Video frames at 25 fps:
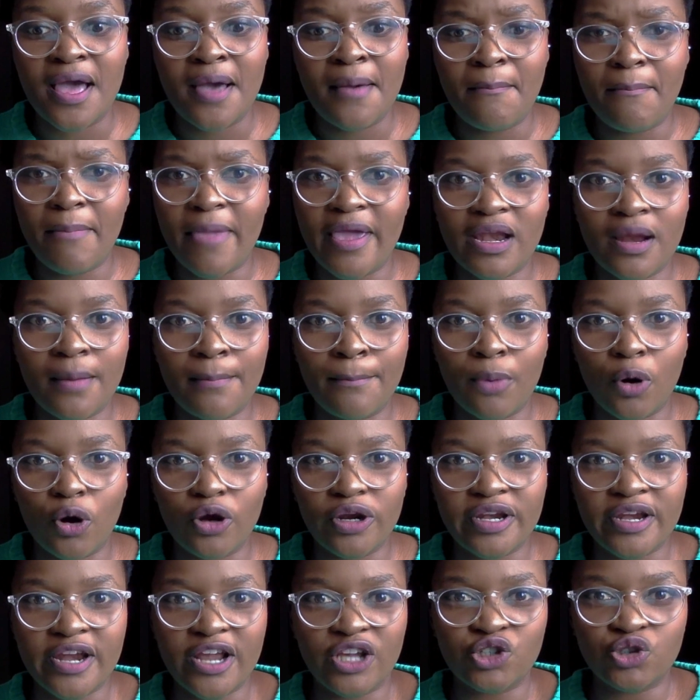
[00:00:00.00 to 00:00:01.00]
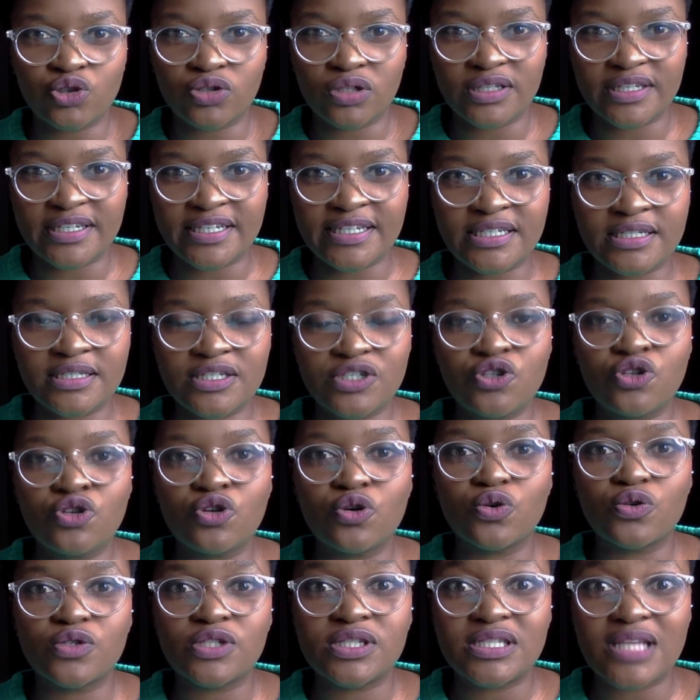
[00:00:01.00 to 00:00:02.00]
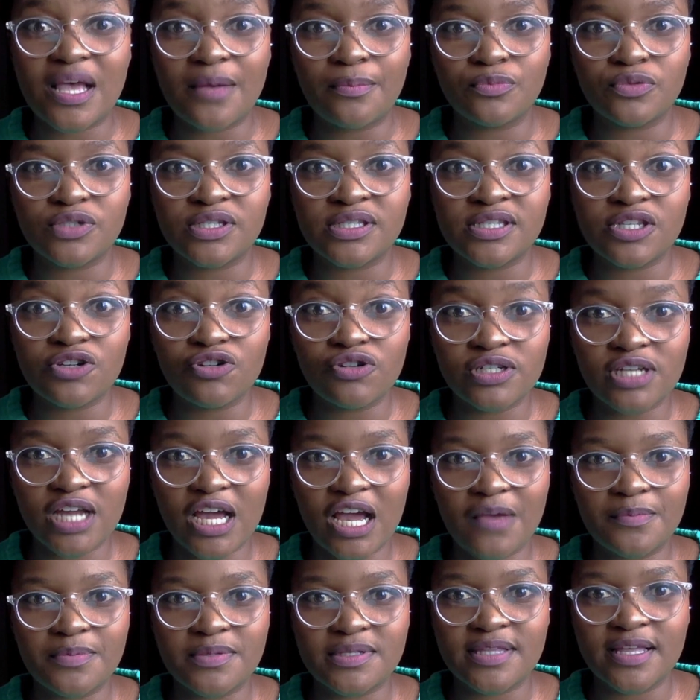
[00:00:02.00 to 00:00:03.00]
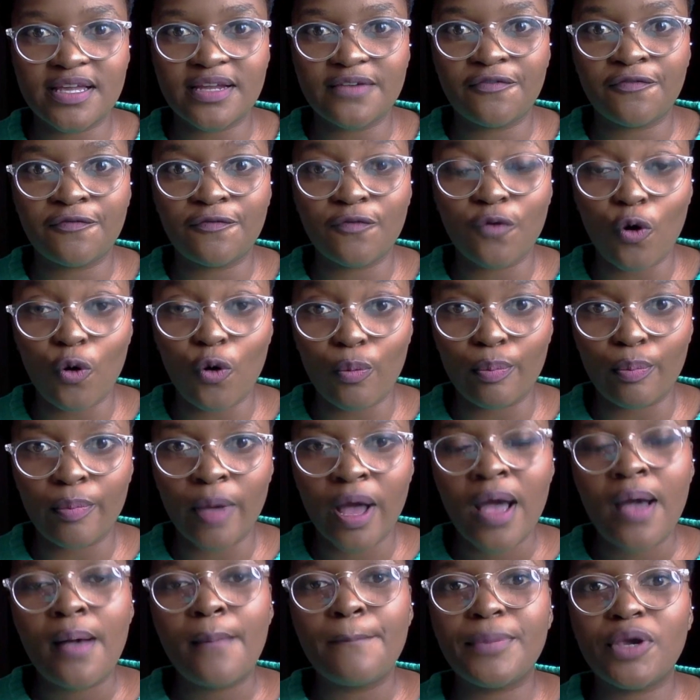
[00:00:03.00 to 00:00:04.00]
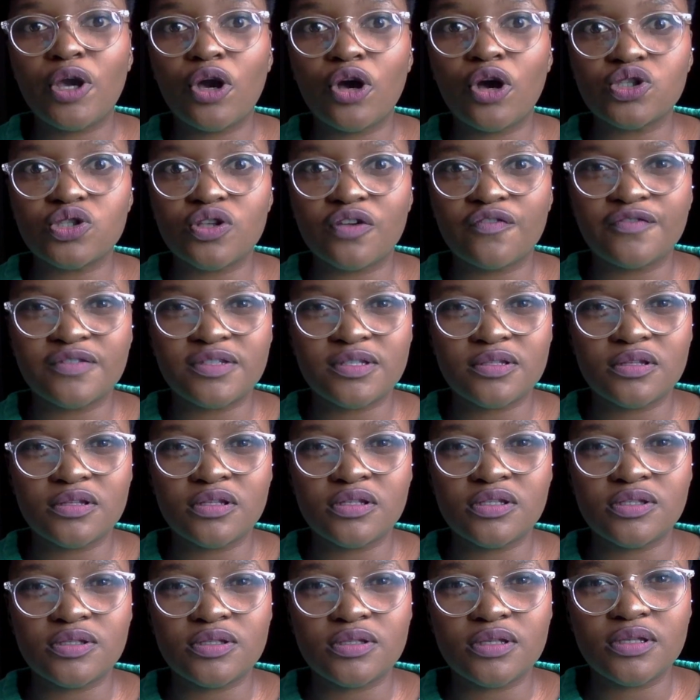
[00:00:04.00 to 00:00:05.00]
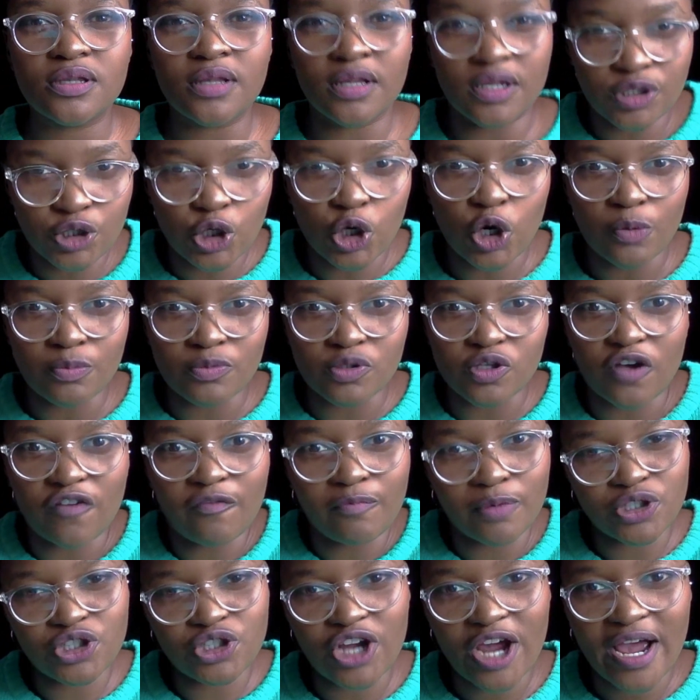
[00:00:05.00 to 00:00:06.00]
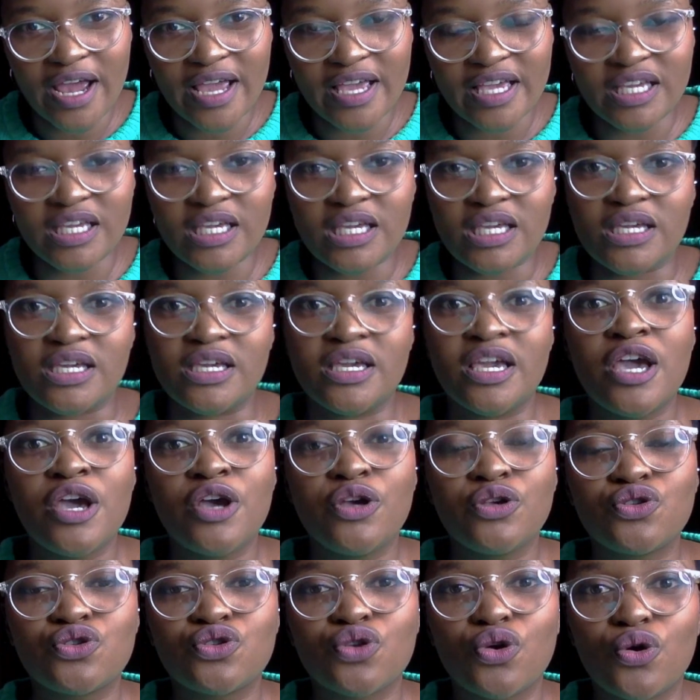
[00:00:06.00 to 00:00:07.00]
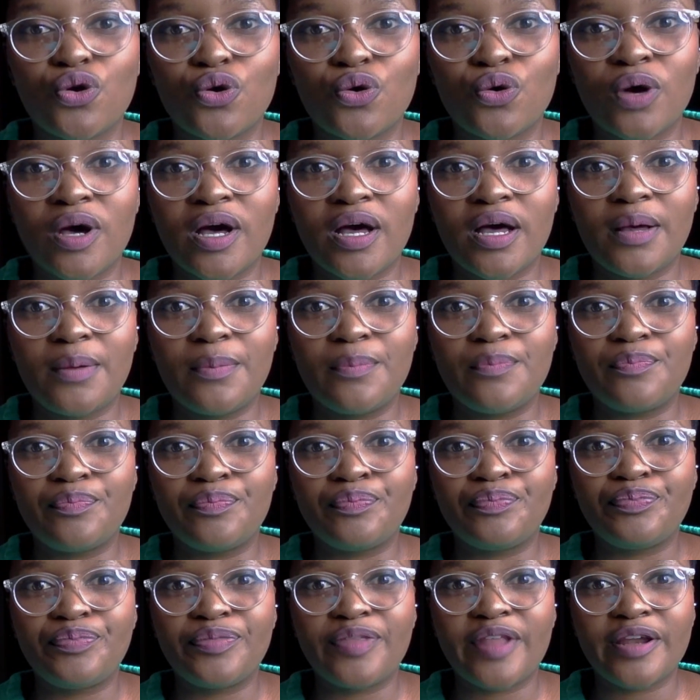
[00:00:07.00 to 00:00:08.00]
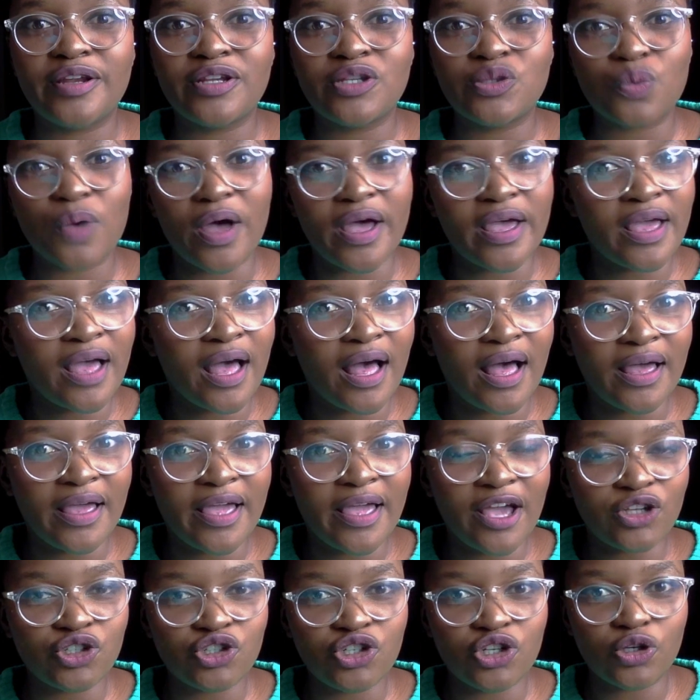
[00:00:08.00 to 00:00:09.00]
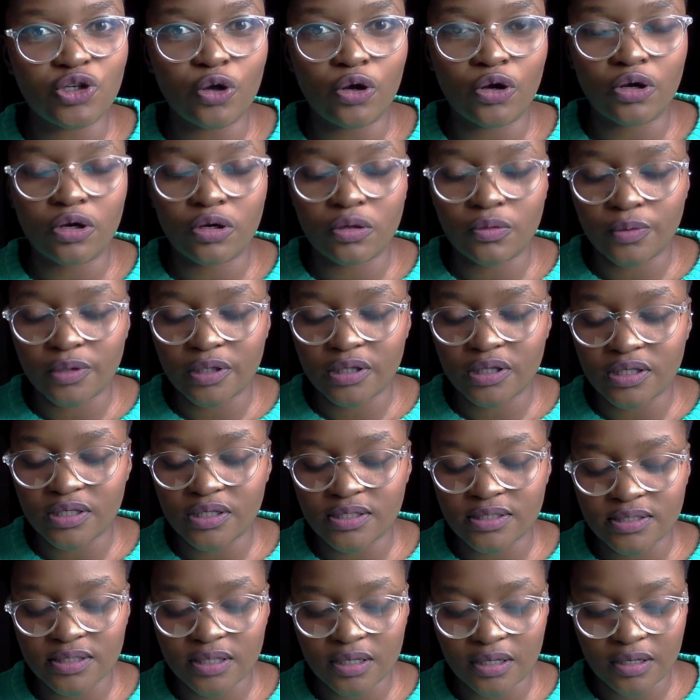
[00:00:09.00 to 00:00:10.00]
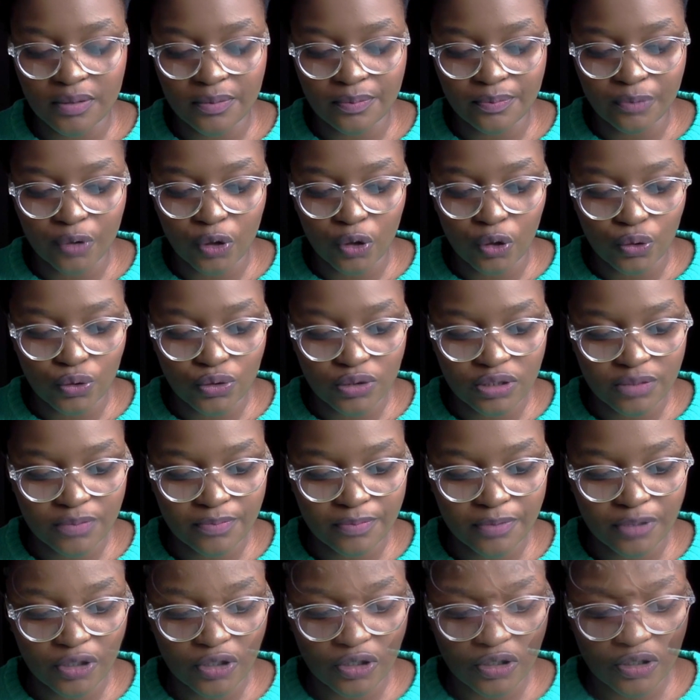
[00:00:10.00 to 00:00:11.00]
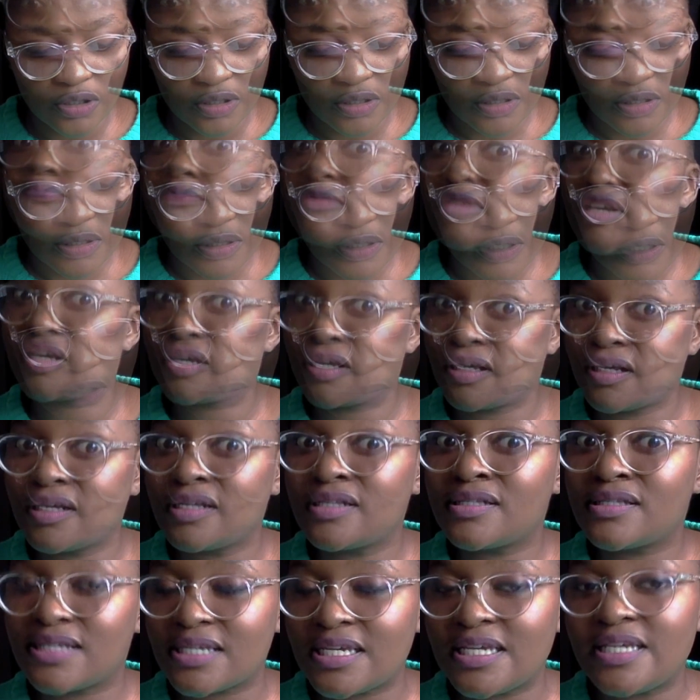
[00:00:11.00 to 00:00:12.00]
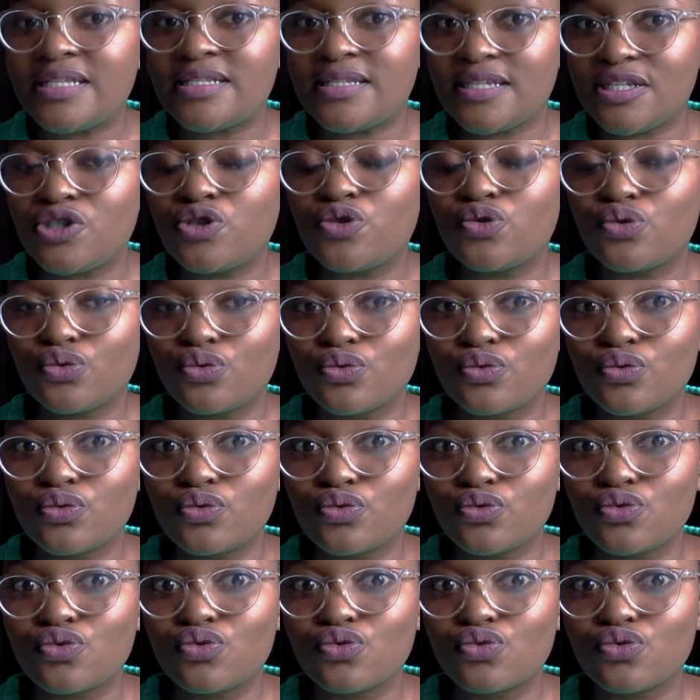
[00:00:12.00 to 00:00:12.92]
men are born natural leaders, some stereotypes that form because of the terms of patriarchy. So that is why I actually concur with this quote, because it's easy to